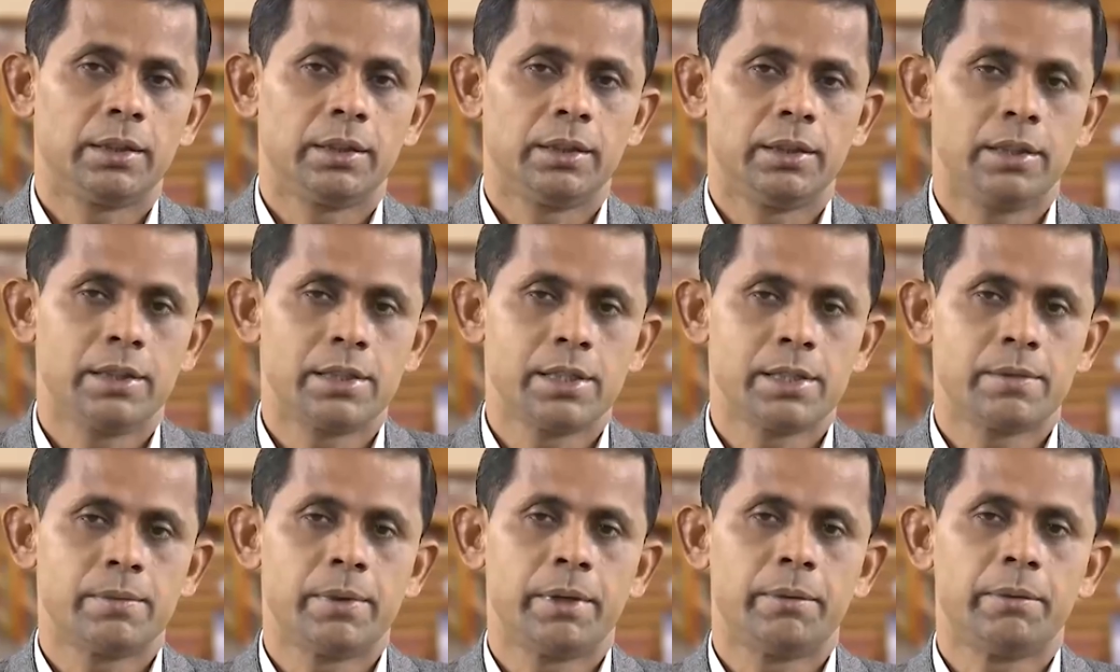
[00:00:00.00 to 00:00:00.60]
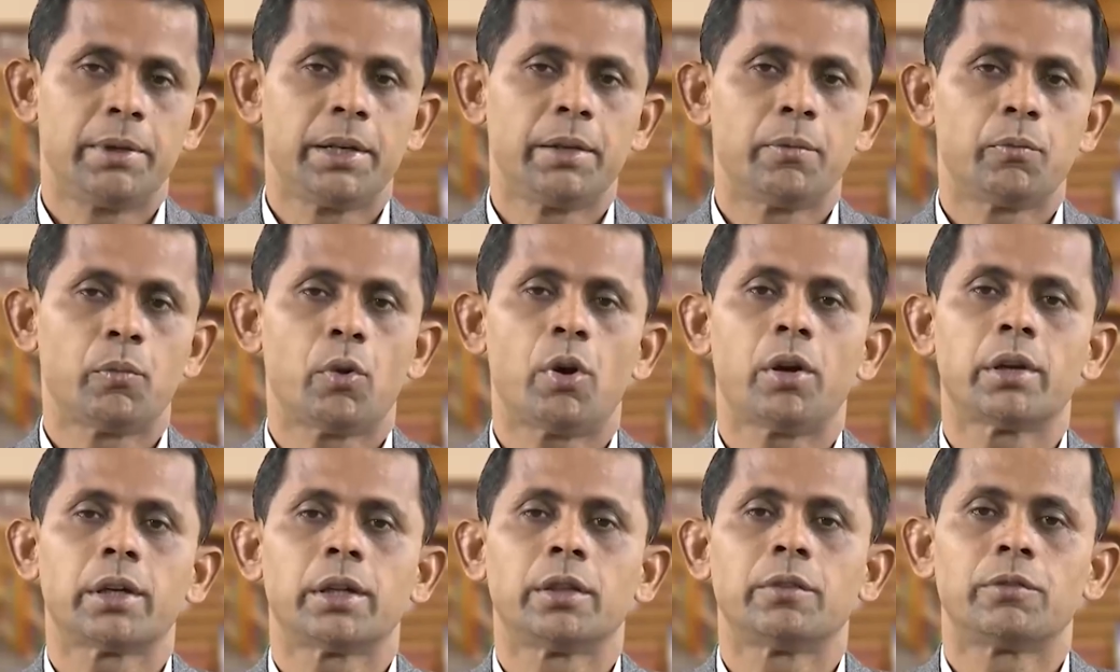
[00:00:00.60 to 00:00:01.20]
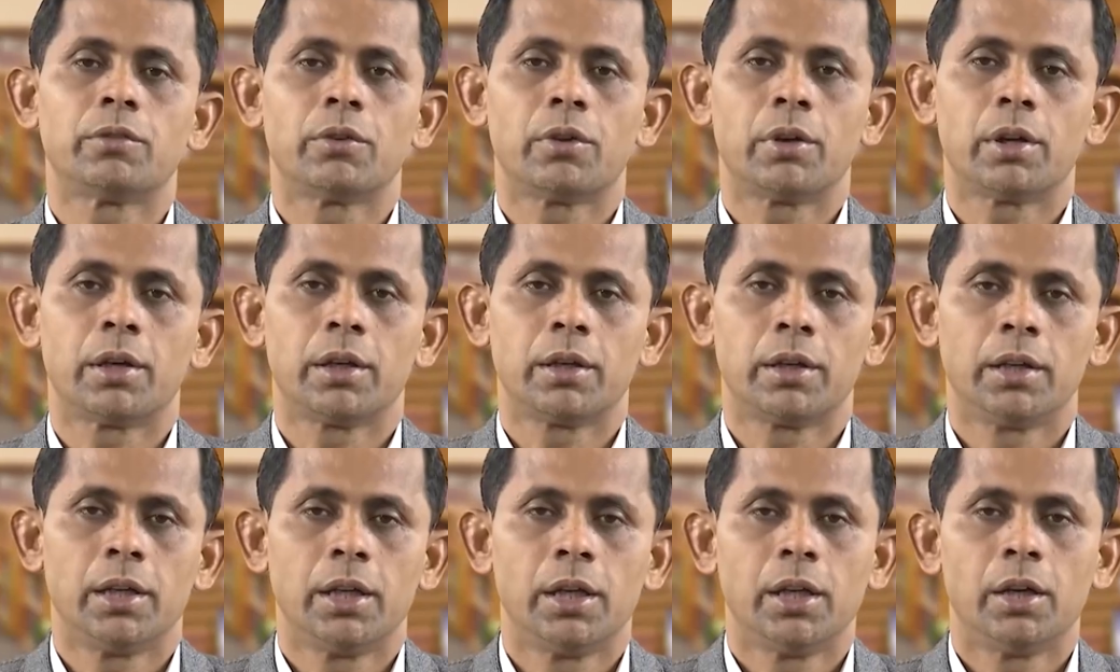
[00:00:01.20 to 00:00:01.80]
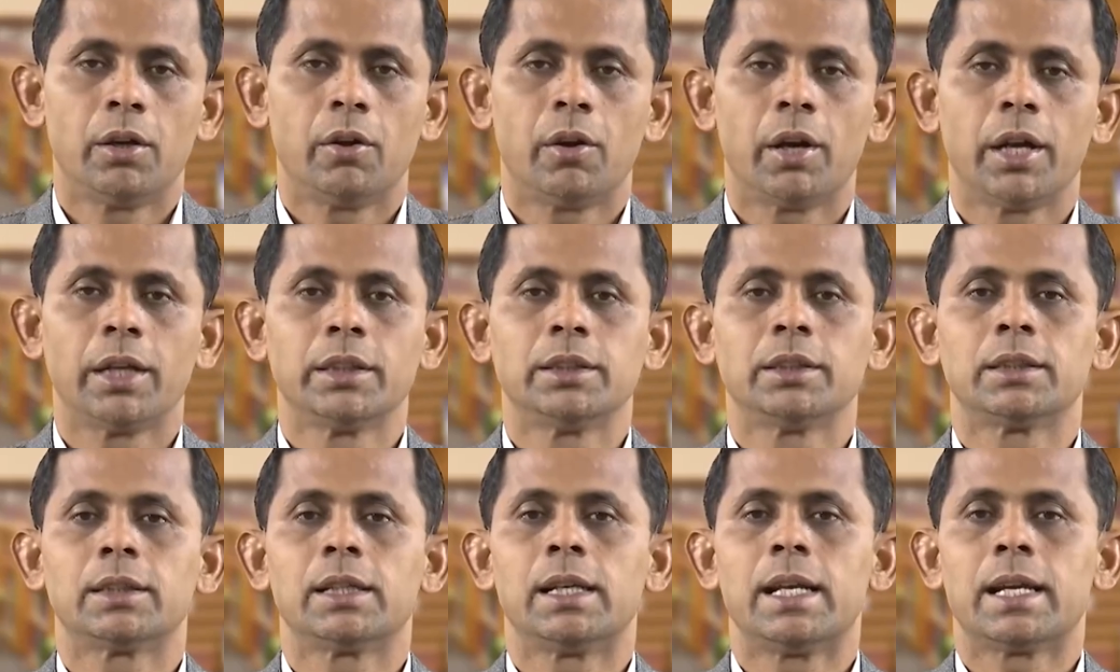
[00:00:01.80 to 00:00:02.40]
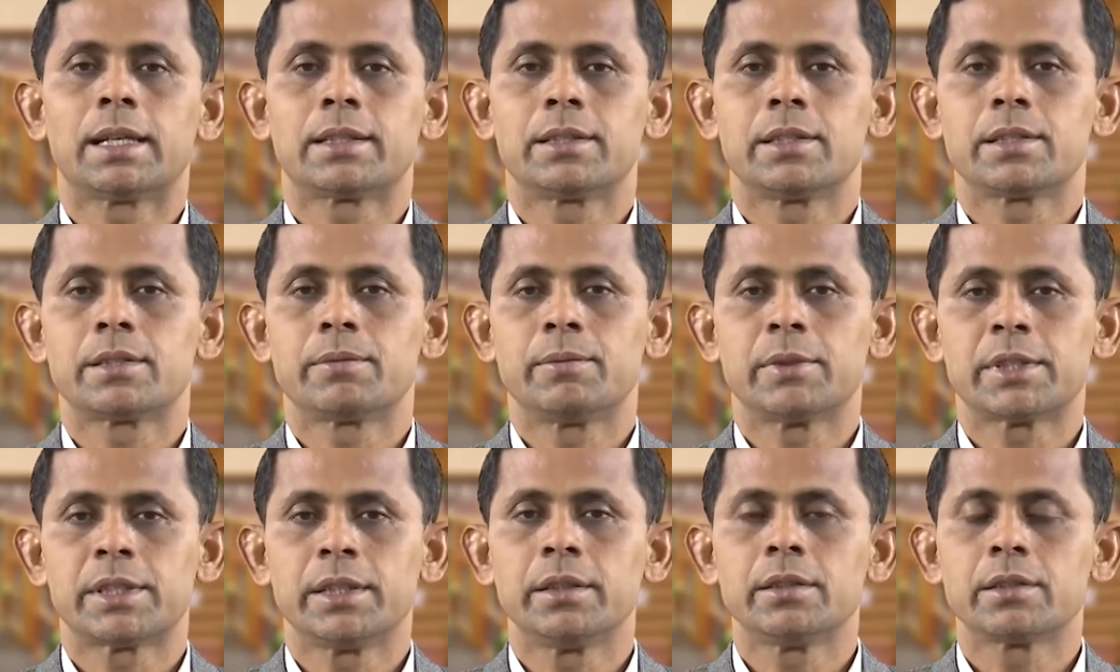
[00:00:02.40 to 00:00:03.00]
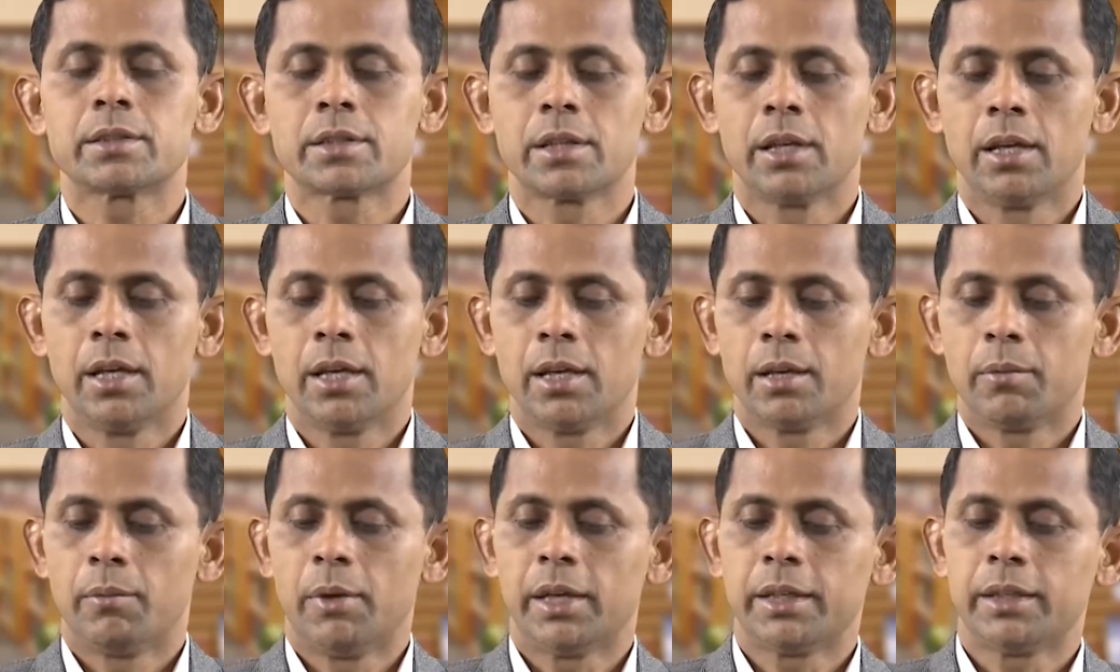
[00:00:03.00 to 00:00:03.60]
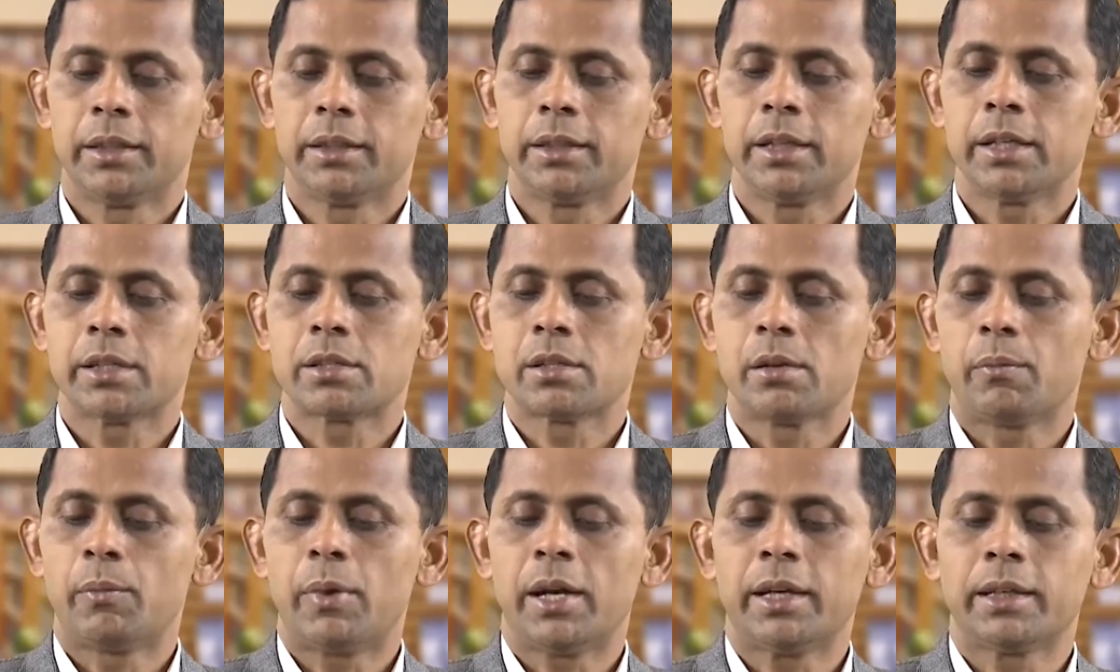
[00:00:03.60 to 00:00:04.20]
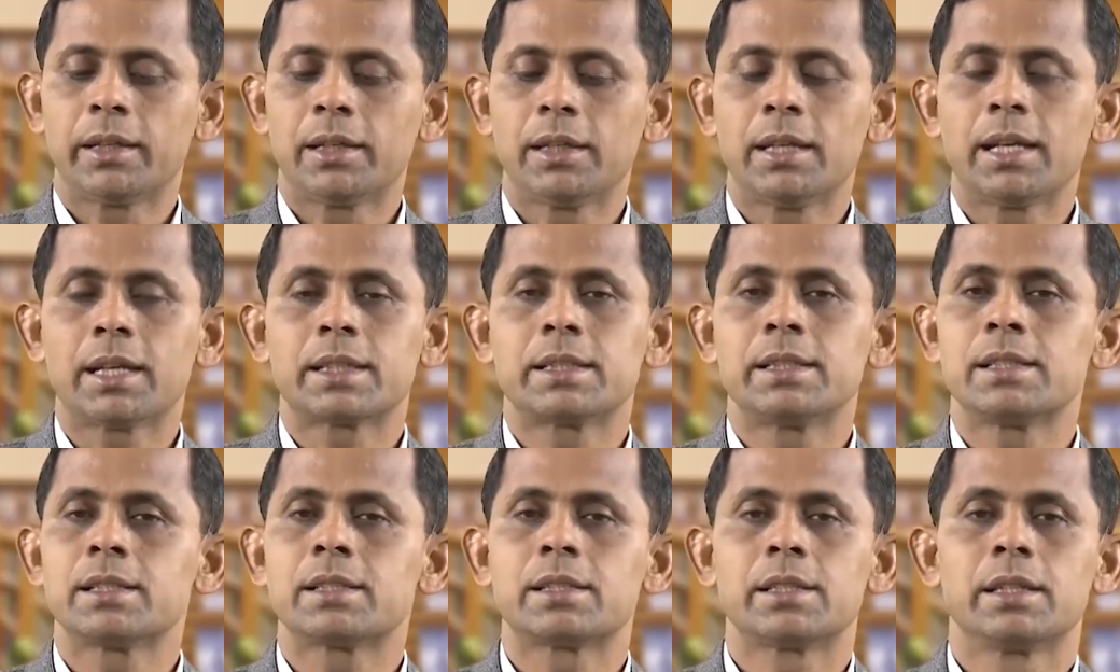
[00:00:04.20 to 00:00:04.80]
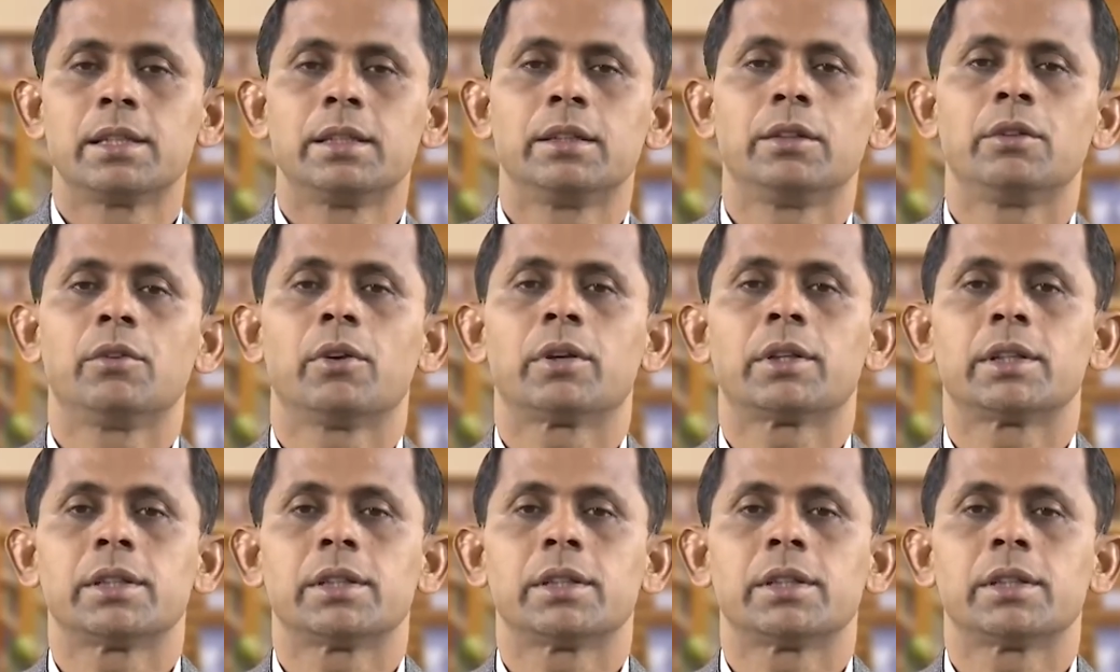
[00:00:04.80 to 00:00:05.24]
This is very important for horizontal axis machines, but in case of vertical axis not